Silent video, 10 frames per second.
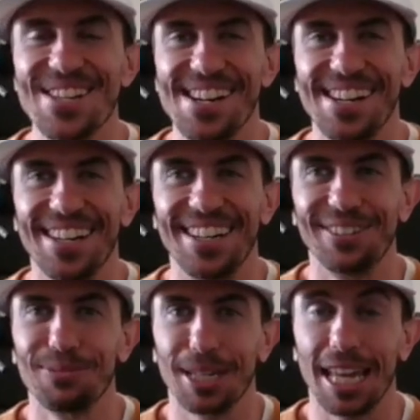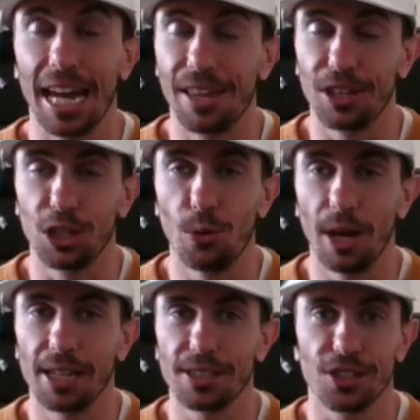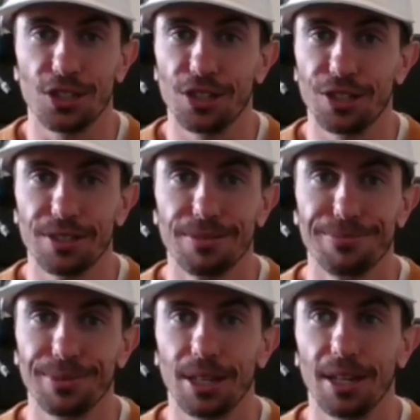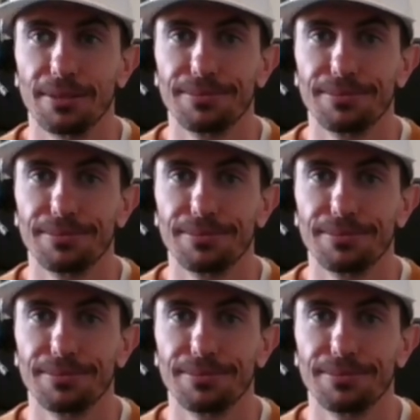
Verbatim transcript: Um, but yeah, in the U S, it's just, you know,